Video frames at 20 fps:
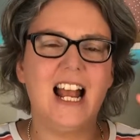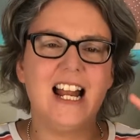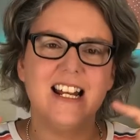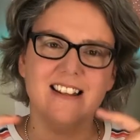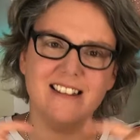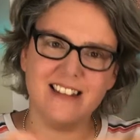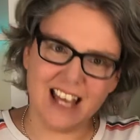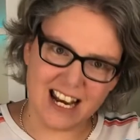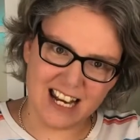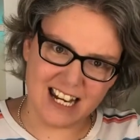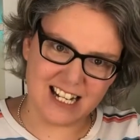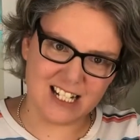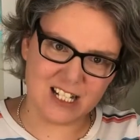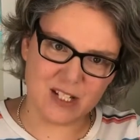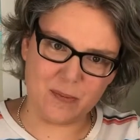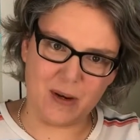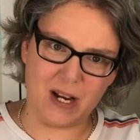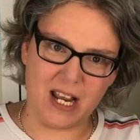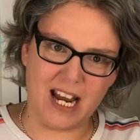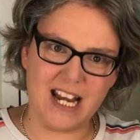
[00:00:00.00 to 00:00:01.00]
And then
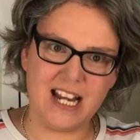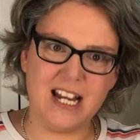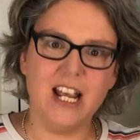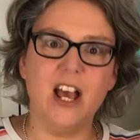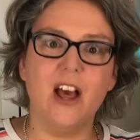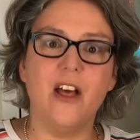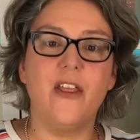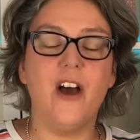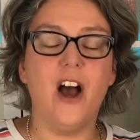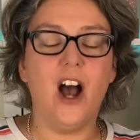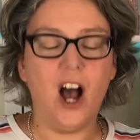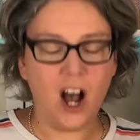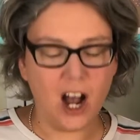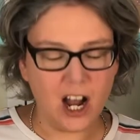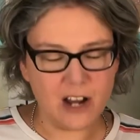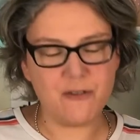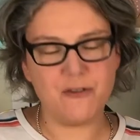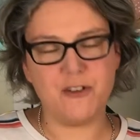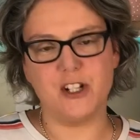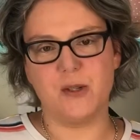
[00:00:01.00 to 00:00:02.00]
explain that
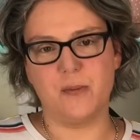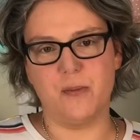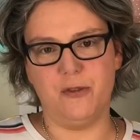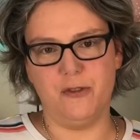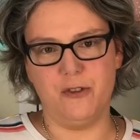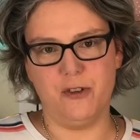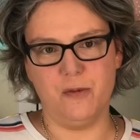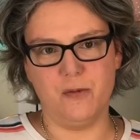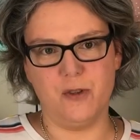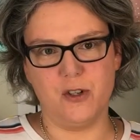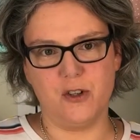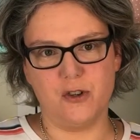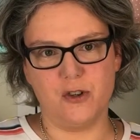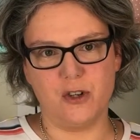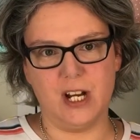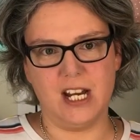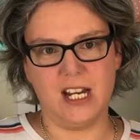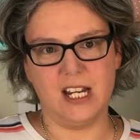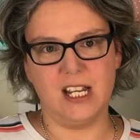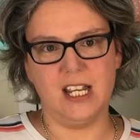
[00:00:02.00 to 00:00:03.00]
I've just performed a
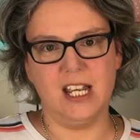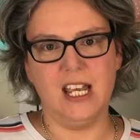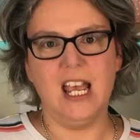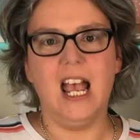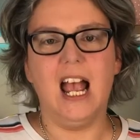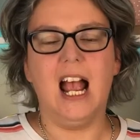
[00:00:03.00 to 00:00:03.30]
trick.